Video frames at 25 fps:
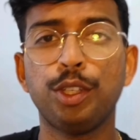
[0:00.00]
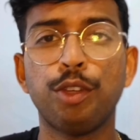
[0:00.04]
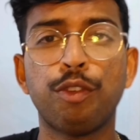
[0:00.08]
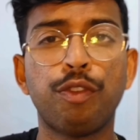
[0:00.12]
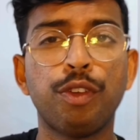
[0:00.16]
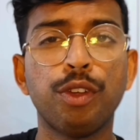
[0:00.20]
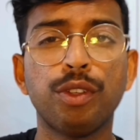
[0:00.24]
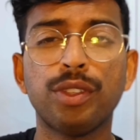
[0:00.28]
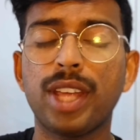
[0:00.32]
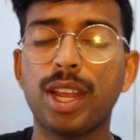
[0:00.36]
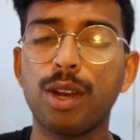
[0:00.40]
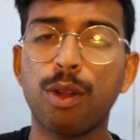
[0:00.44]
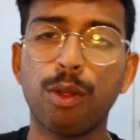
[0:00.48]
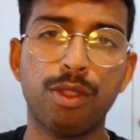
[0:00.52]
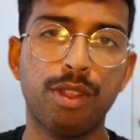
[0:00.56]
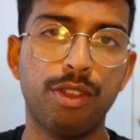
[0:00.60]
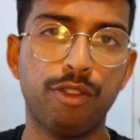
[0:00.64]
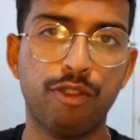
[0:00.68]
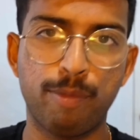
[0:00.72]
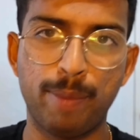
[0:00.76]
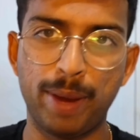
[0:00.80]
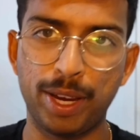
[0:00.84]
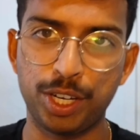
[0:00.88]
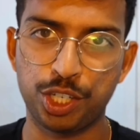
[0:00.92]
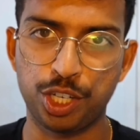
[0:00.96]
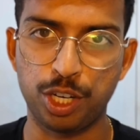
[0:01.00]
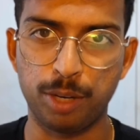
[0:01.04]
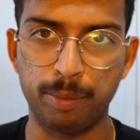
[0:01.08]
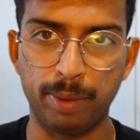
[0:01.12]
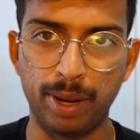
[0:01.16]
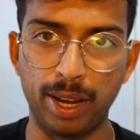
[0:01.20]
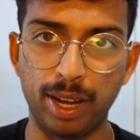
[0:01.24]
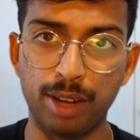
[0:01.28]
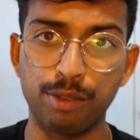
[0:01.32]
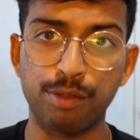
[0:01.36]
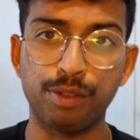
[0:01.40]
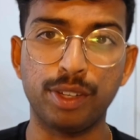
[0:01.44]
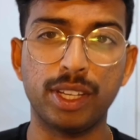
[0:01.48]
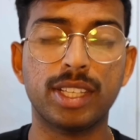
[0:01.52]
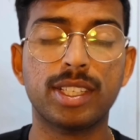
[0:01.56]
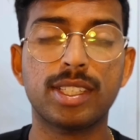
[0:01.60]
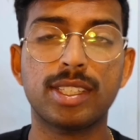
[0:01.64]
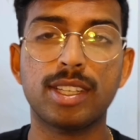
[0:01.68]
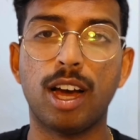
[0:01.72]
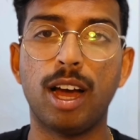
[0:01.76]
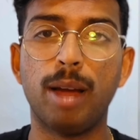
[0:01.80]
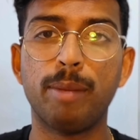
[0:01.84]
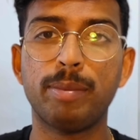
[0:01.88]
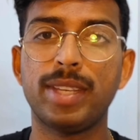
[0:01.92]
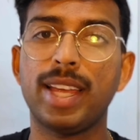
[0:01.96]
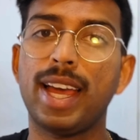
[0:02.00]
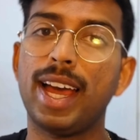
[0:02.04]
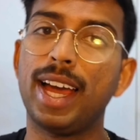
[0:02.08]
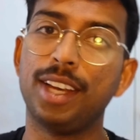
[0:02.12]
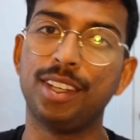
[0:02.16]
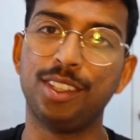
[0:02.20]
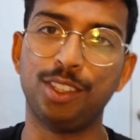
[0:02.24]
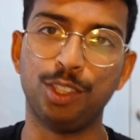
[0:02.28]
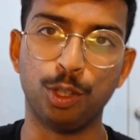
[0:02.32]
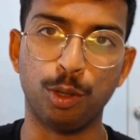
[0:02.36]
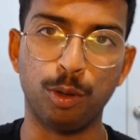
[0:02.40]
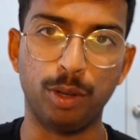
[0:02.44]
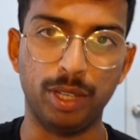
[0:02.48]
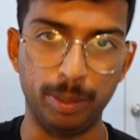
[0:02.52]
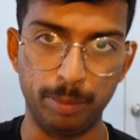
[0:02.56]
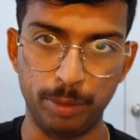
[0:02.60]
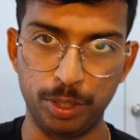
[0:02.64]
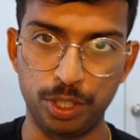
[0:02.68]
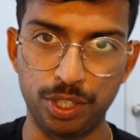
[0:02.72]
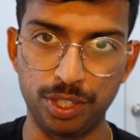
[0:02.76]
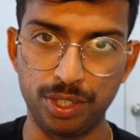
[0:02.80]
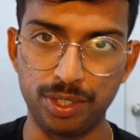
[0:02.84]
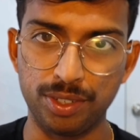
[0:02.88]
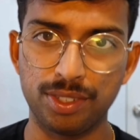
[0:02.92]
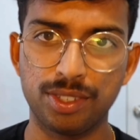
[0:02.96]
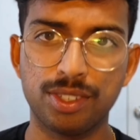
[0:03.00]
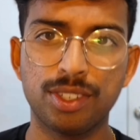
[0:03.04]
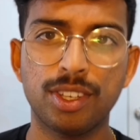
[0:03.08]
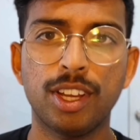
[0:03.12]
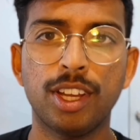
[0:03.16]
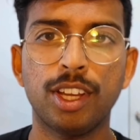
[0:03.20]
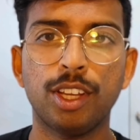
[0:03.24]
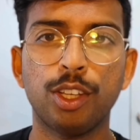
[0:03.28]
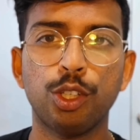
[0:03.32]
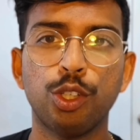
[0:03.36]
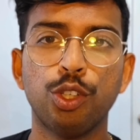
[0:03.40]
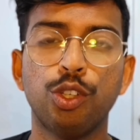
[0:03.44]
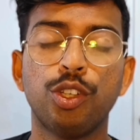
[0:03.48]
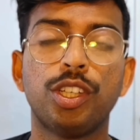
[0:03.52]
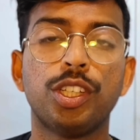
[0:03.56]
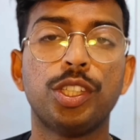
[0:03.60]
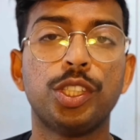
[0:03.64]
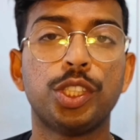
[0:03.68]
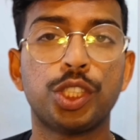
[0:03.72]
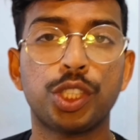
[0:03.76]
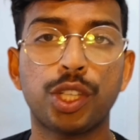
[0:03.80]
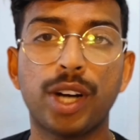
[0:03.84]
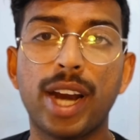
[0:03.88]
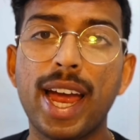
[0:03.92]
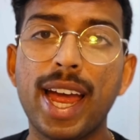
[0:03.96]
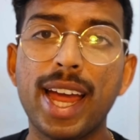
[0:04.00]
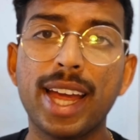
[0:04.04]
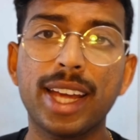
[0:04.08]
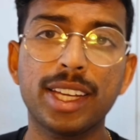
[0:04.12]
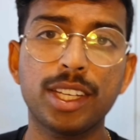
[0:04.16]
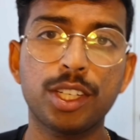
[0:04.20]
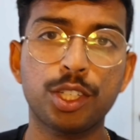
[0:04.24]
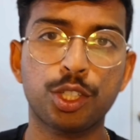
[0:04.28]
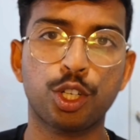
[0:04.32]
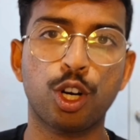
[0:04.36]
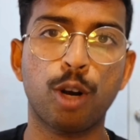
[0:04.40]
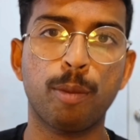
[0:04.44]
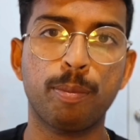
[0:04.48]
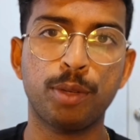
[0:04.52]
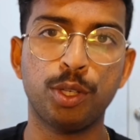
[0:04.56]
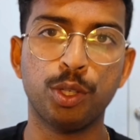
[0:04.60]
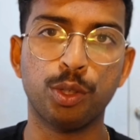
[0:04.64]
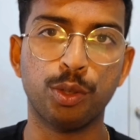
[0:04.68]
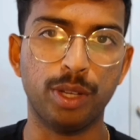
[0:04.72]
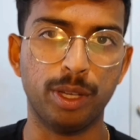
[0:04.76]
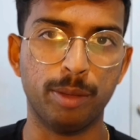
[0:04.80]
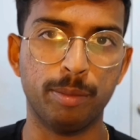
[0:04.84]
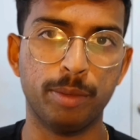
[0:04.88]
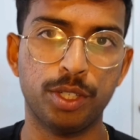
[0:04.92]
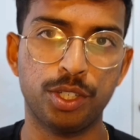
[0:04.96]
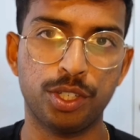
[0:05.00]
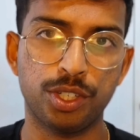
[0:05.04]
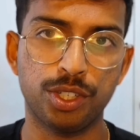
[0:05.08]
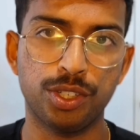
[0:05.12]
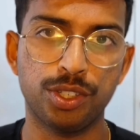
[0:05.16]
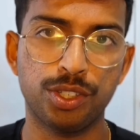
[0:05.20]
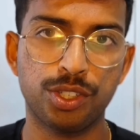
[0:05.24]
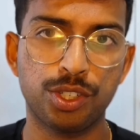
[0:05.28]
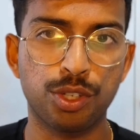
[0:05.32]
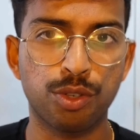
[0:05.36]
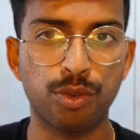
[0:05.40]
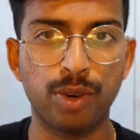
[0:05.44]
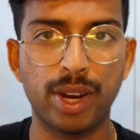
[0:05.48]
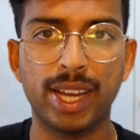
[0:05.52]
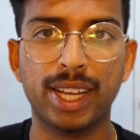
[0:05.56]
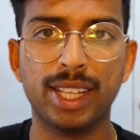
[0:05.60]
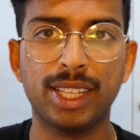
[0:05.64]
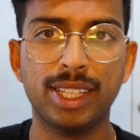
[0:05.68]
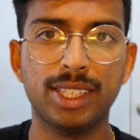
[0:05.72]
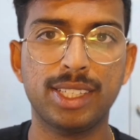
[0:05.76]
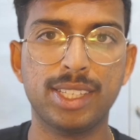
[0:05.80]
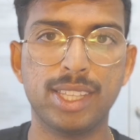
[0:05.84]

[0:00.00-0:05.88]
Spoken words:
you filled out all the information above, it's time to add your images. You can drag and drop your images directly